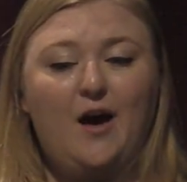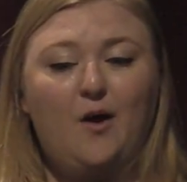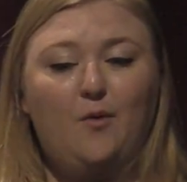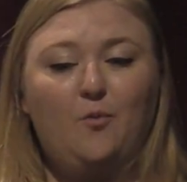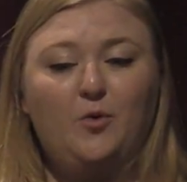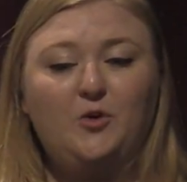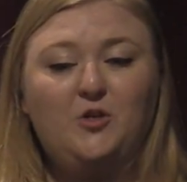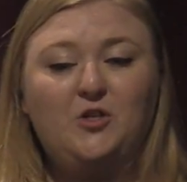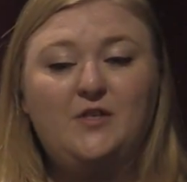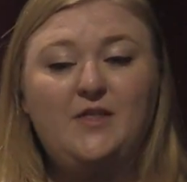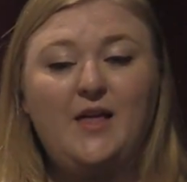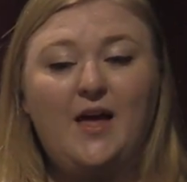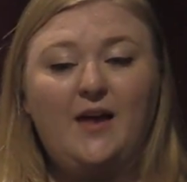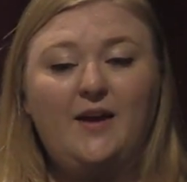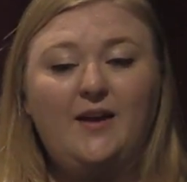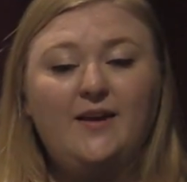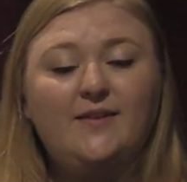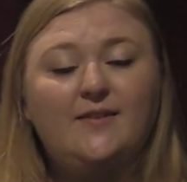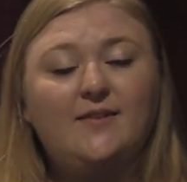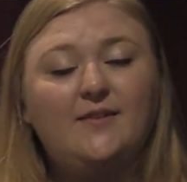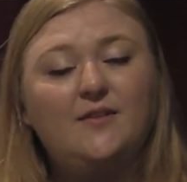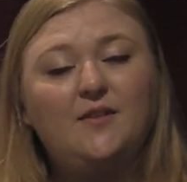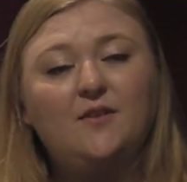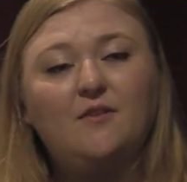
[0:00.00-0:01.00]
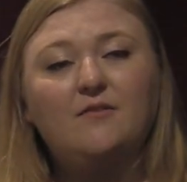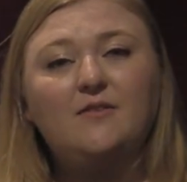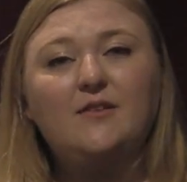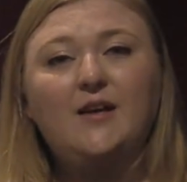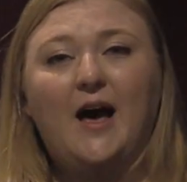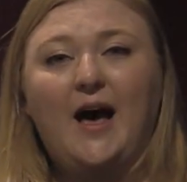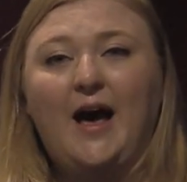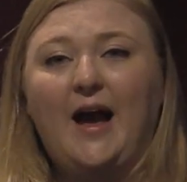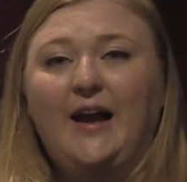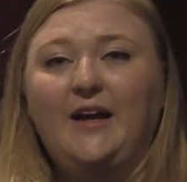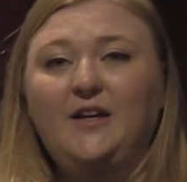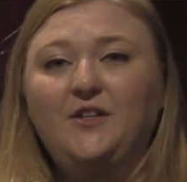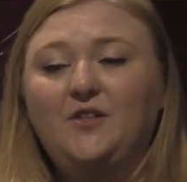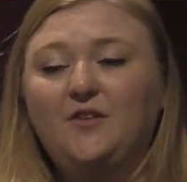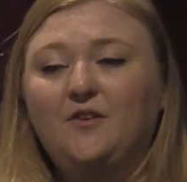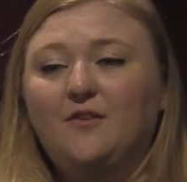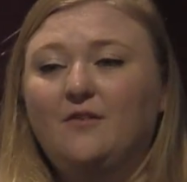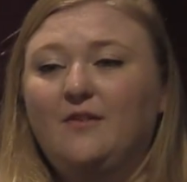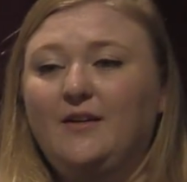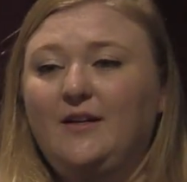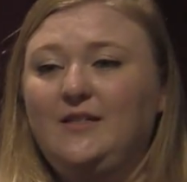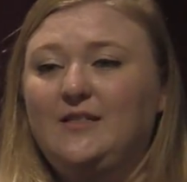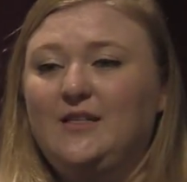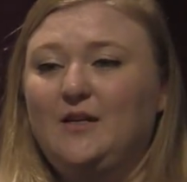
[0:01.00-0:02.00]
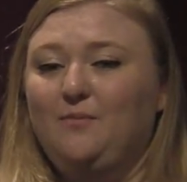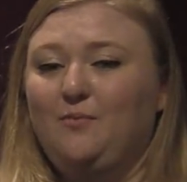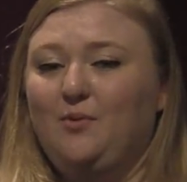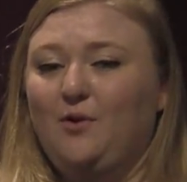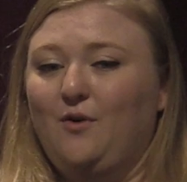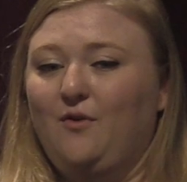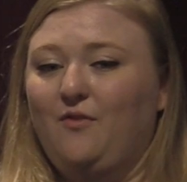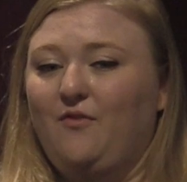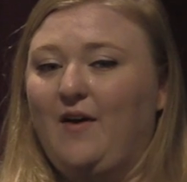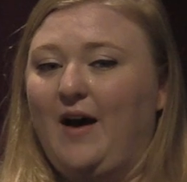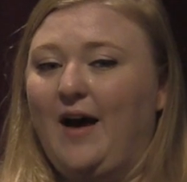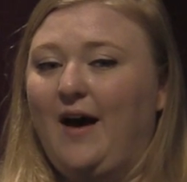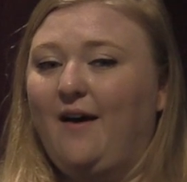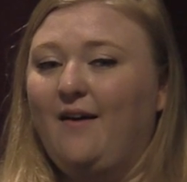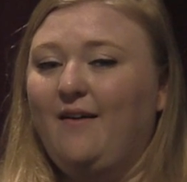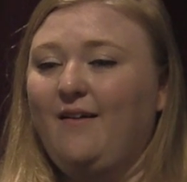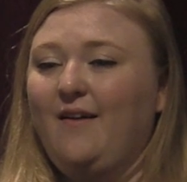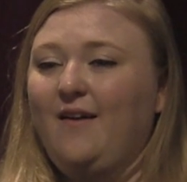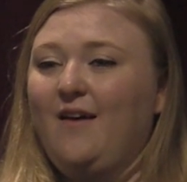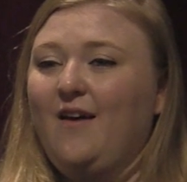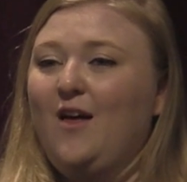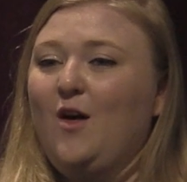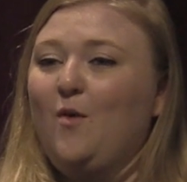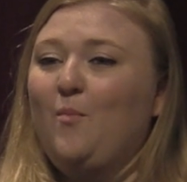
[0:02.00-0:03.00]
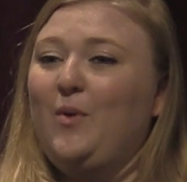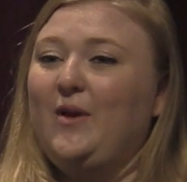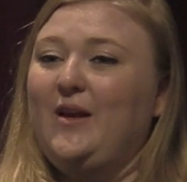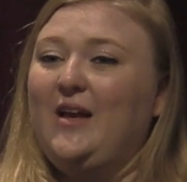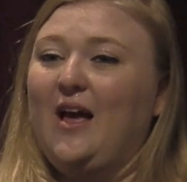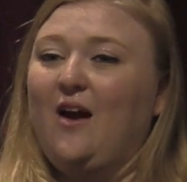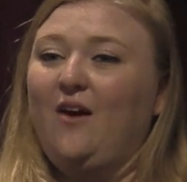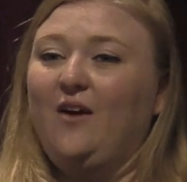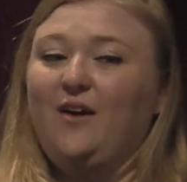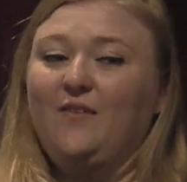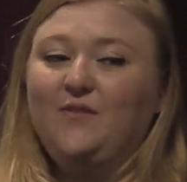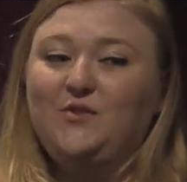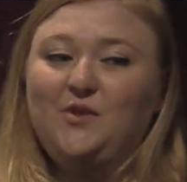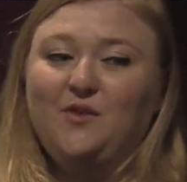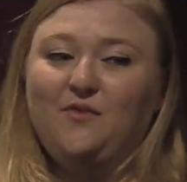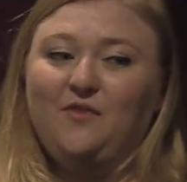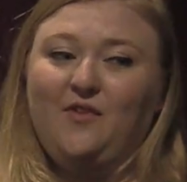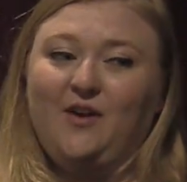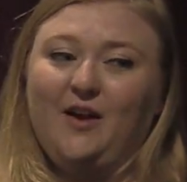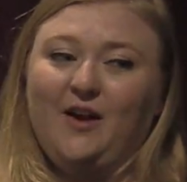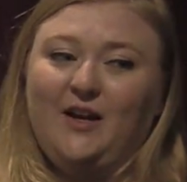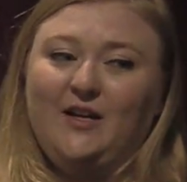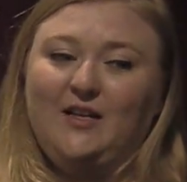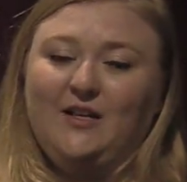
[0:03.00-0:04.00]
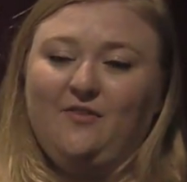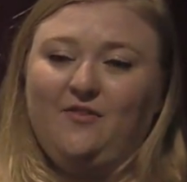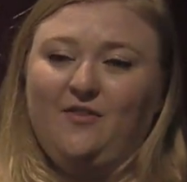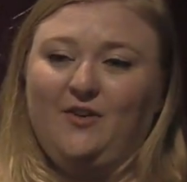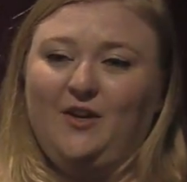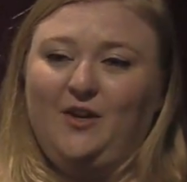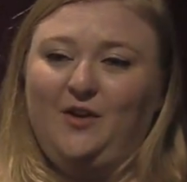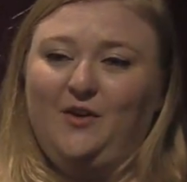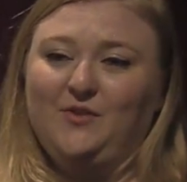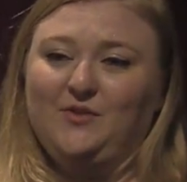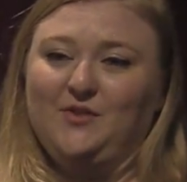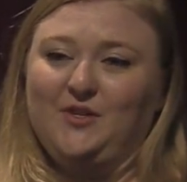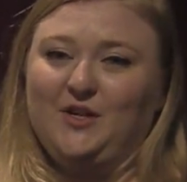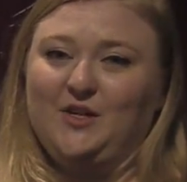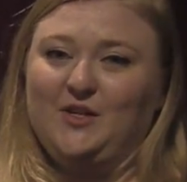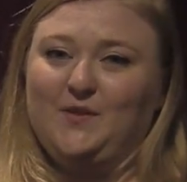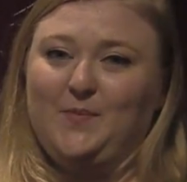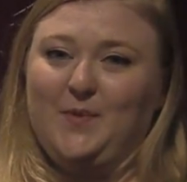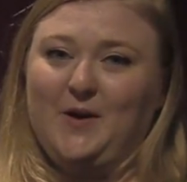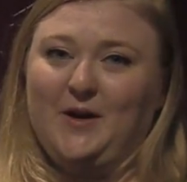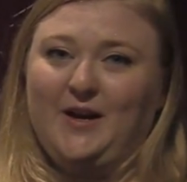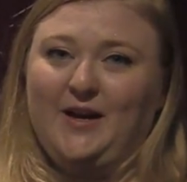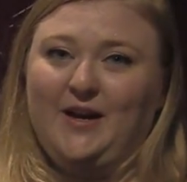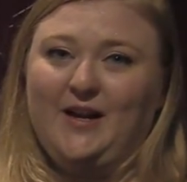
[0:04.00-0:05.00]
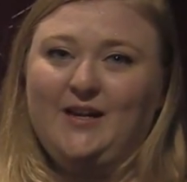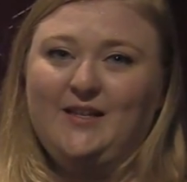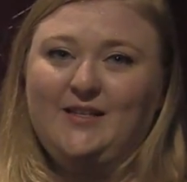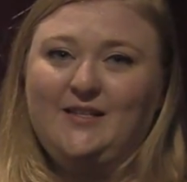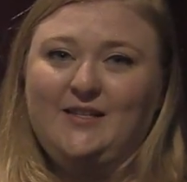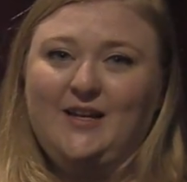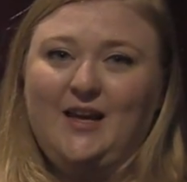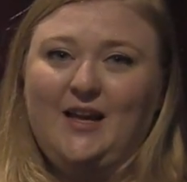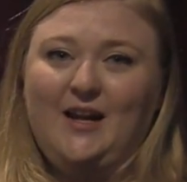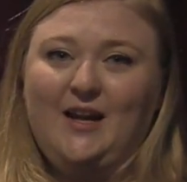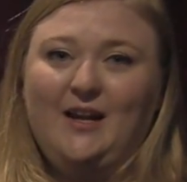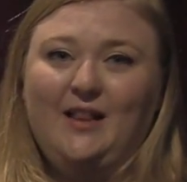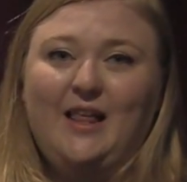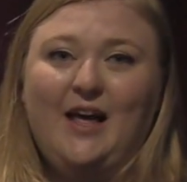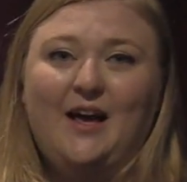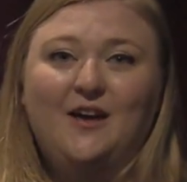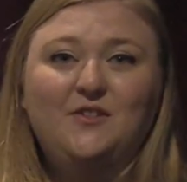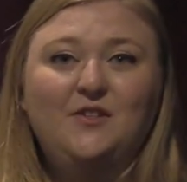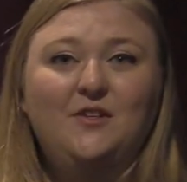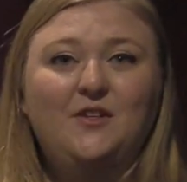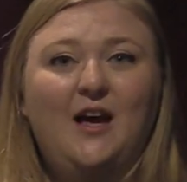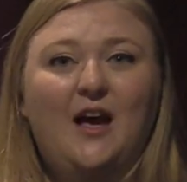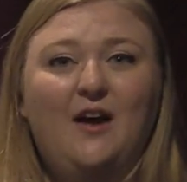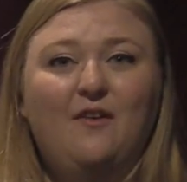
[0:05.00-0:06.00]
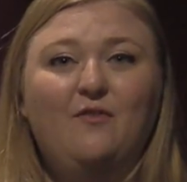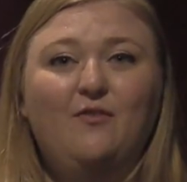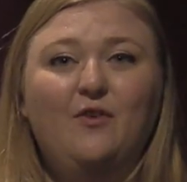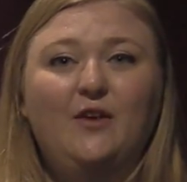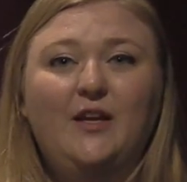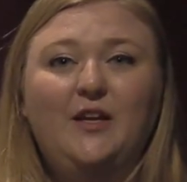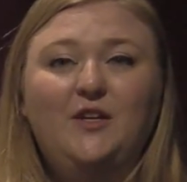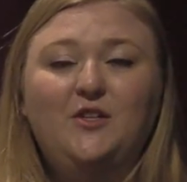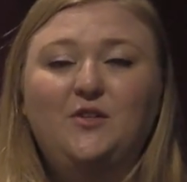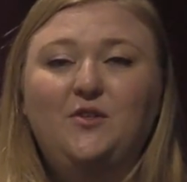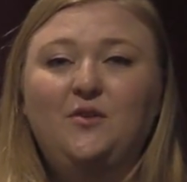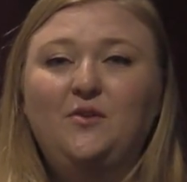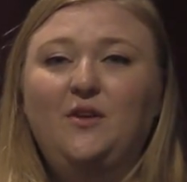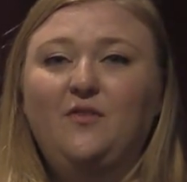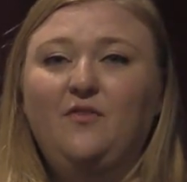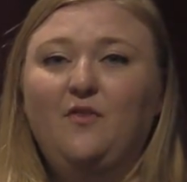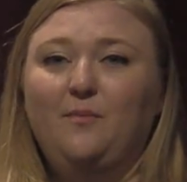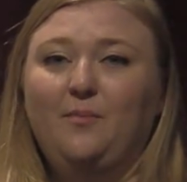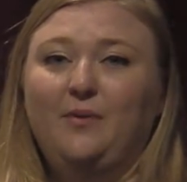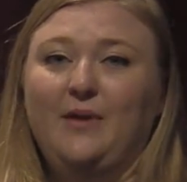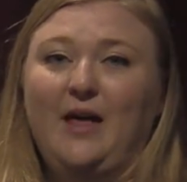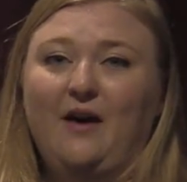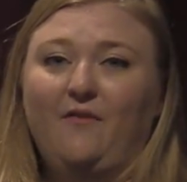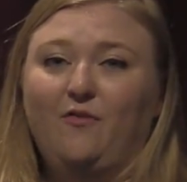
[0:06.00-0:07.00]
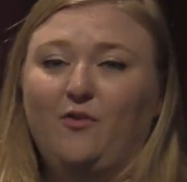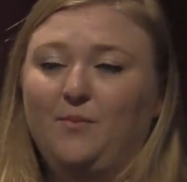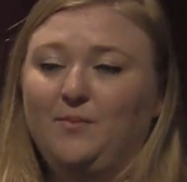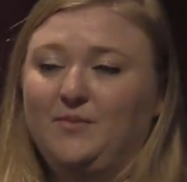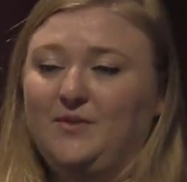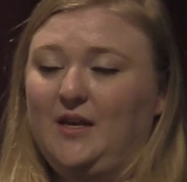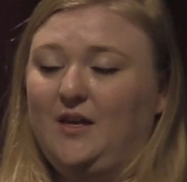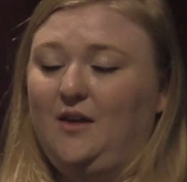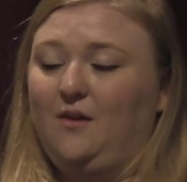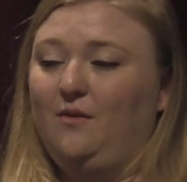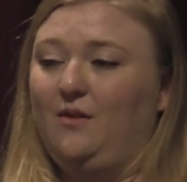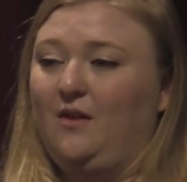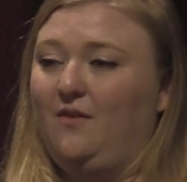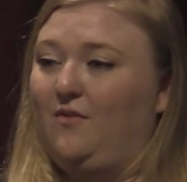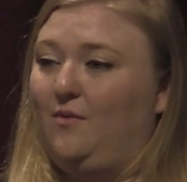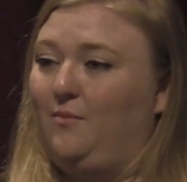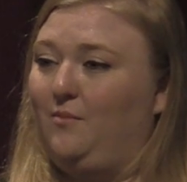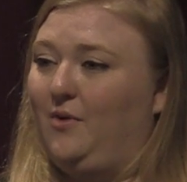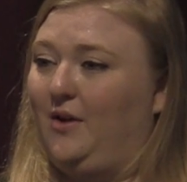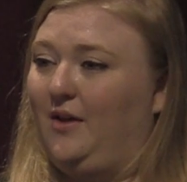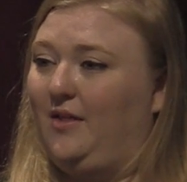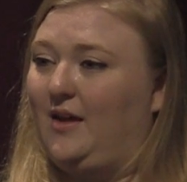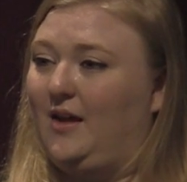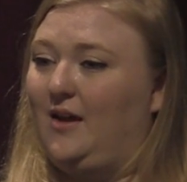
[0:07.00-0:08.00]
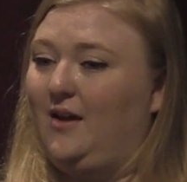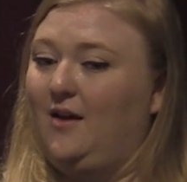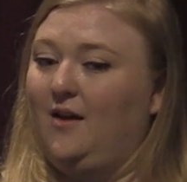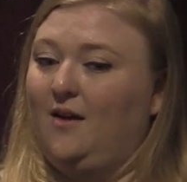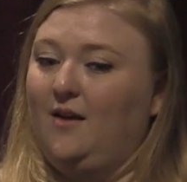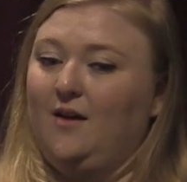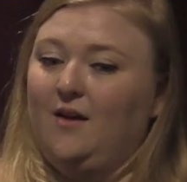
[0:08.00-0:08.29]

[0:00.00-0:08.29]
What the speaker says: which then is still tied to your LinkedIn profile, but now gives you a very different user experience, and it allows you to have really two different platforms that you live and breathe in.